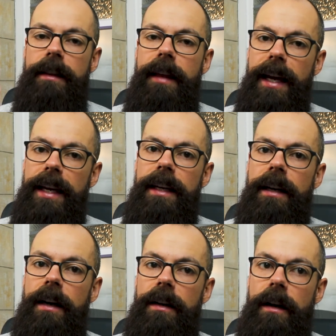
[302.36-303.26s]

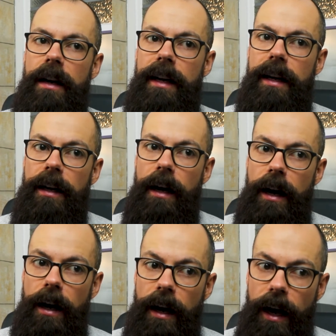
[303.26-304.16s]
they
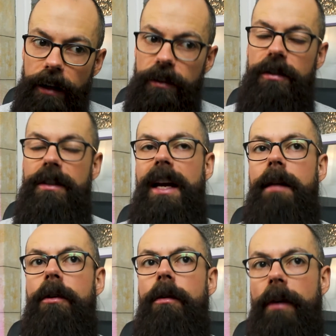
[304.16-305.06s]
are
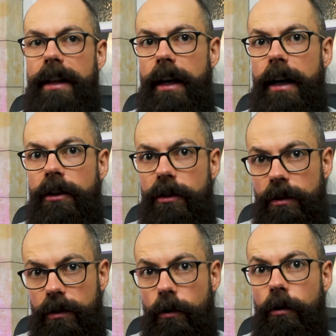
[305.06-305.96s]
unstable when they are
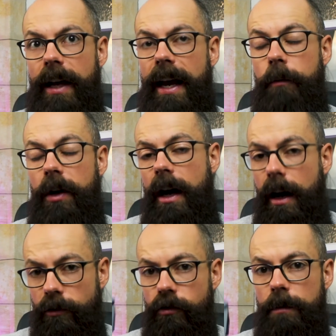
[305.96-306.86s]
stored at
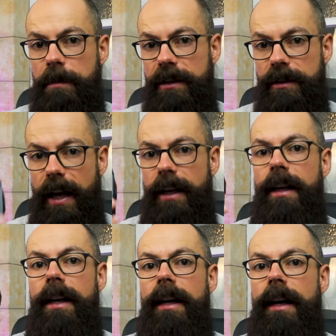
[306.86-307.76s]
100%
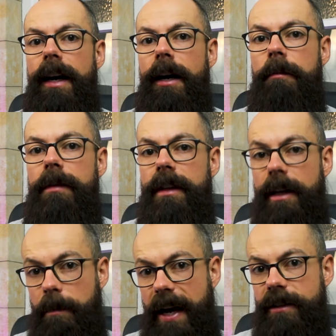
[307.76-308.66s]
um, the
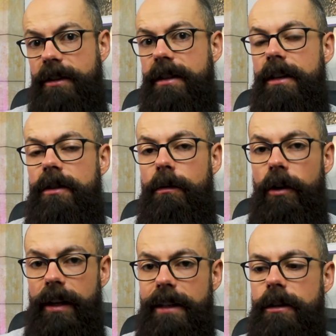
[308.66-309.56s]
capacity. So
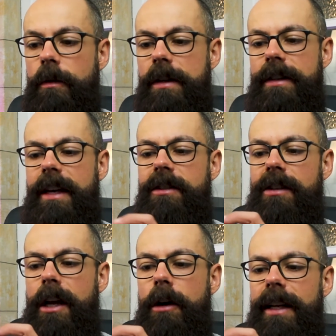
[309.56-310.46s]
what they do is they
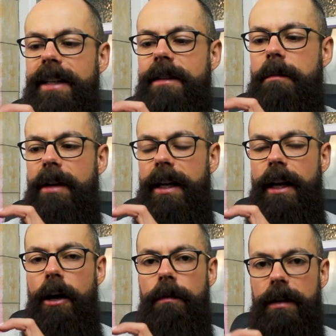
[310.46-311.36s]
slowly
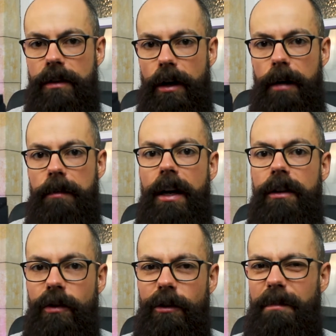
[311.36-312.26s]
deplete over time
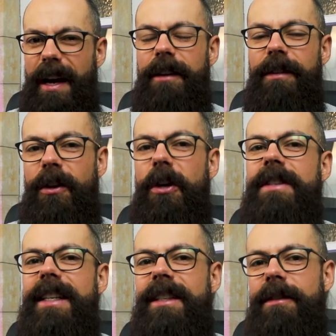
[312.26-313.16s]
to about
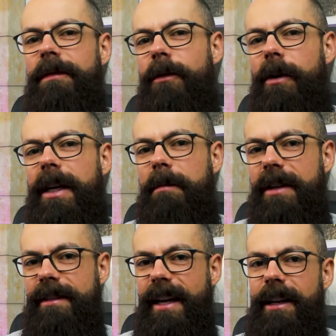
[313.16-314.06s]
30 to
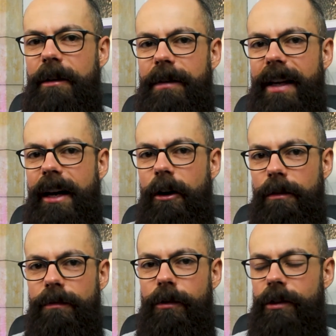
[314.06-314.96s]
40% of their
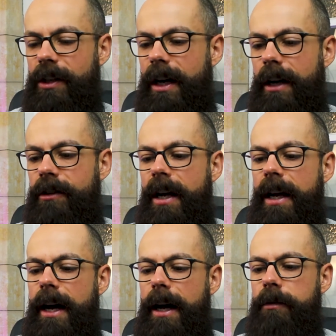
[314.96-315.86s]
overall charge.
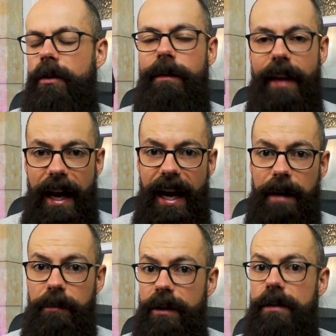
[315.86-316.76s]
Um, so if that
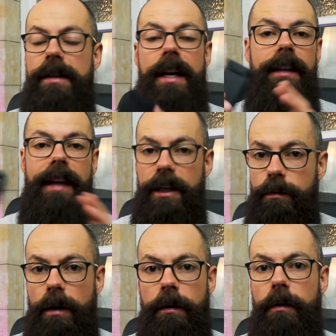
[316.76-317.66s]
happens,
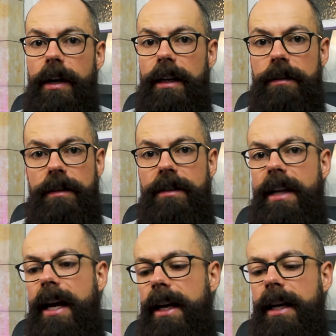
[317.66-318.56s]
that's where we want it to
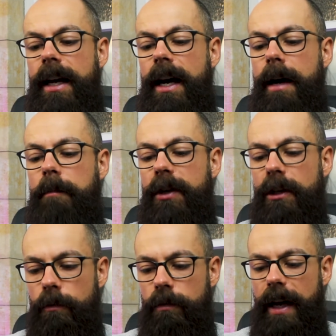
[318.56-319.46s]
stay. Um, but
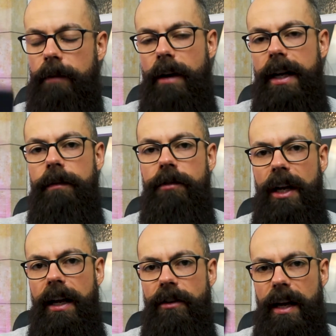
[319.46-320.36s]
you that rate of
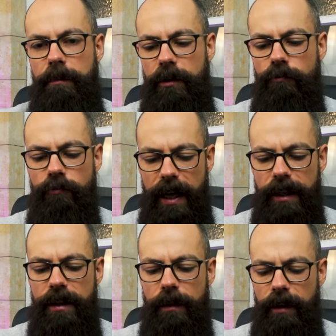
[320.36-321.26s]
change happens
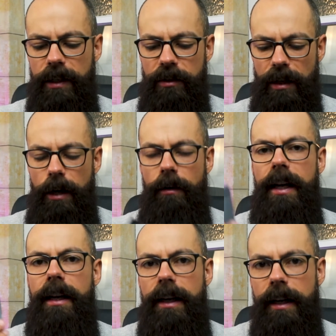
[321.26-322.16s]
relatively
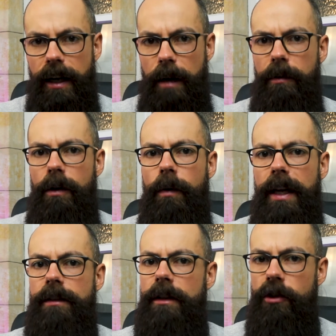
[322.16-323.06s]
slowly. And in a couple of
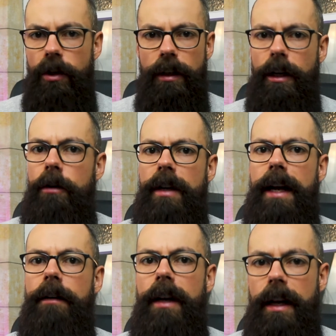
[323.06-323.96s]
weeks, it shouldn't go
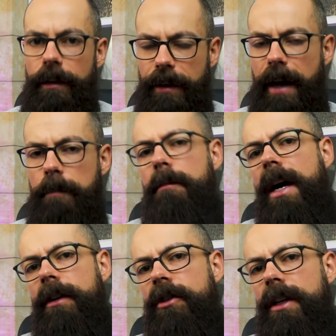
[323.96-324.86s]
down that
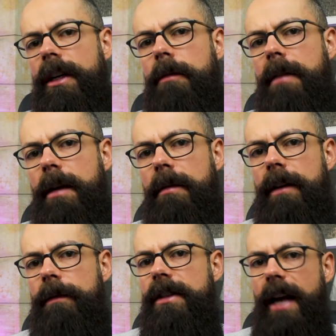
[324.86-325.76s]
much. You know, maybe
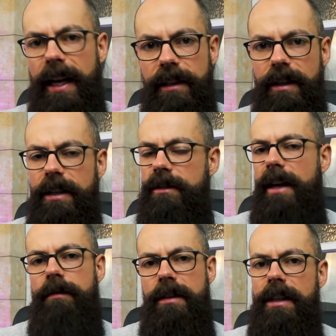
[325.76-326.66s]
if it's 80,
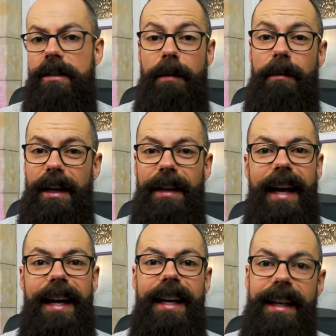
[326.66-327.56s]
70, something like
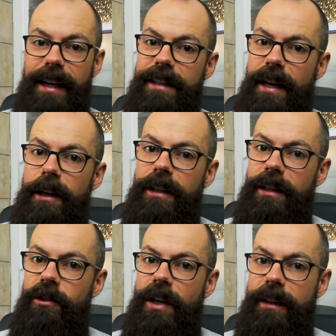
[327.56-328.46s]
that, that's how you
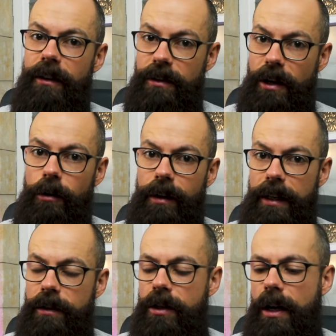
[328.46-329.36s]
can check that it's holding
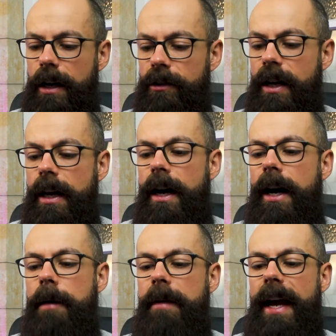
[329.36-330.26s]
its charge.
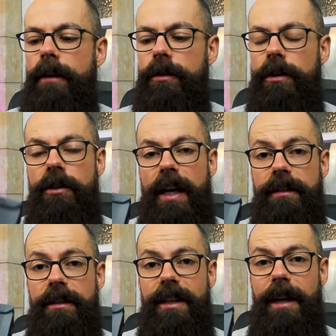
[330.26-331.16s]
Um, and also
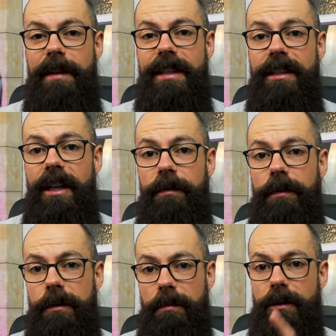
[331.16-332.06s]
check to see if there's a
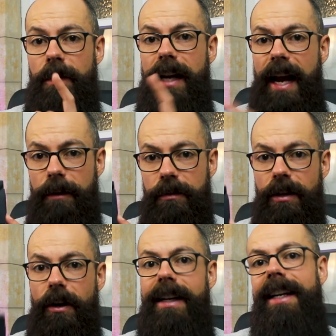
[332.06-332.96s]
difference between
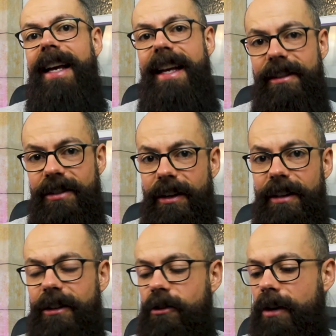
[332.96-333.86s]
outside and
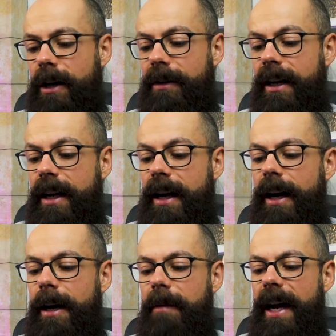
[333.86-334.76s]
inside the drone.
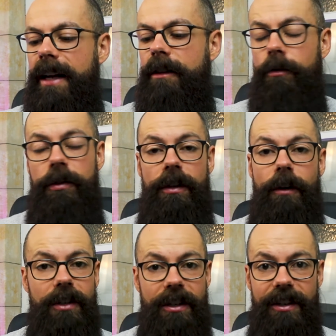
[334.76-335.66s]
Um, and
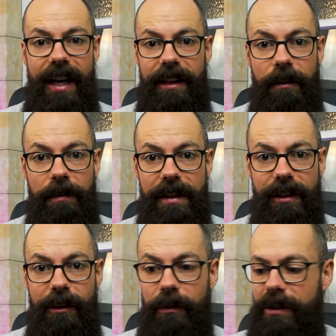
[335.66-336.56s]
also just check the
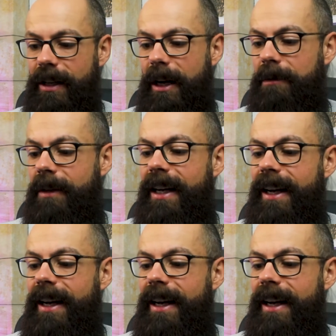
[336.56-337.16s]
physical stuff.